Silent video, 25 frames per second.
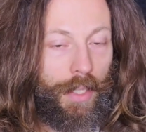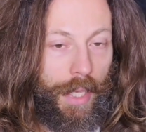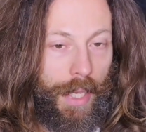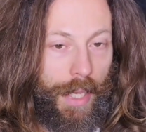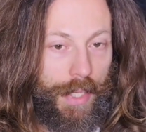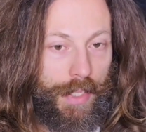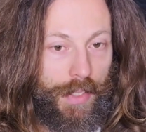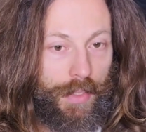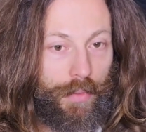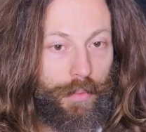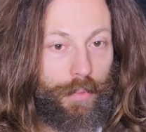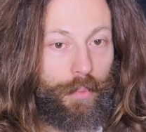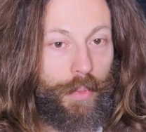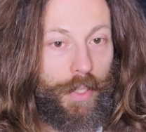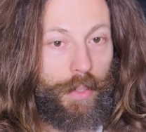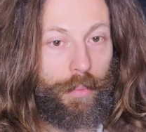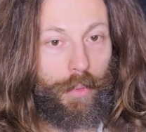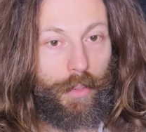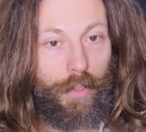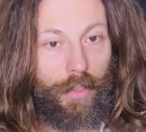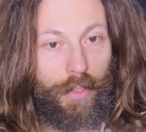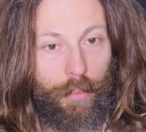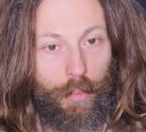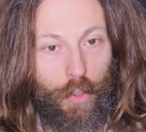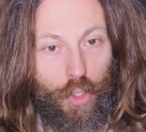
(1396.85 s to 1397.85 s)
as if we
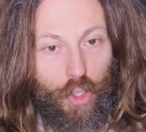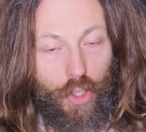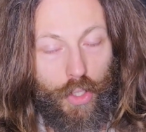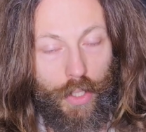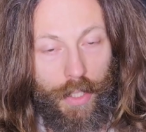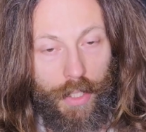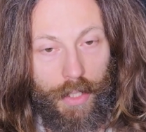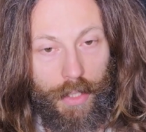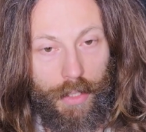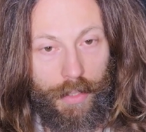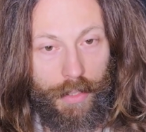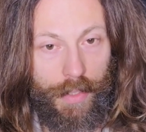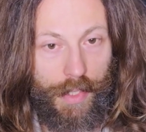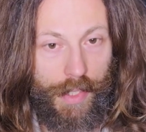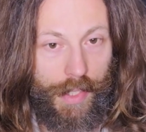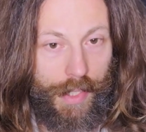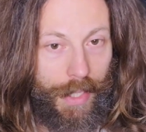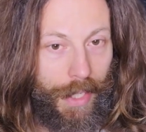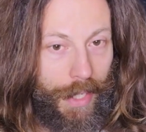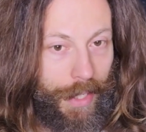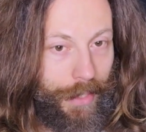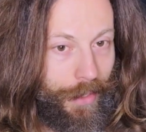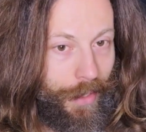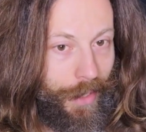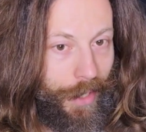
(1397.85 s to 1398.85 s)
were a machine
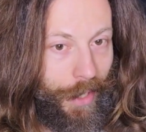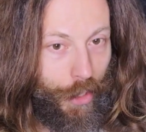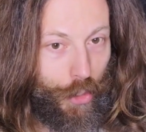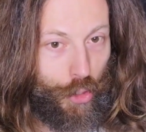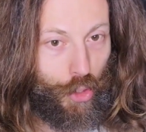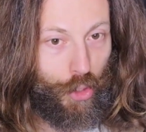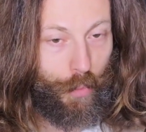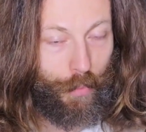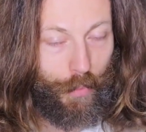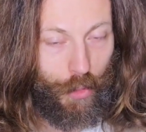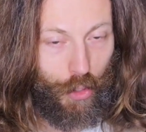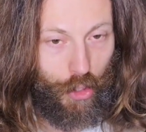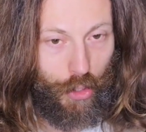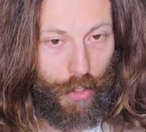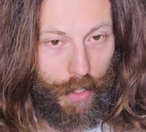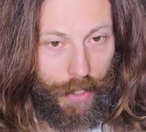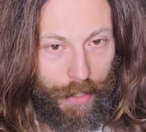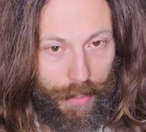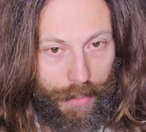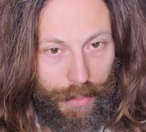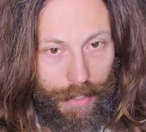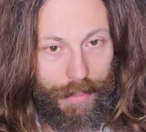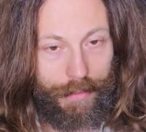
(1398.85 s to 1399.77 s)
inside a larger machine.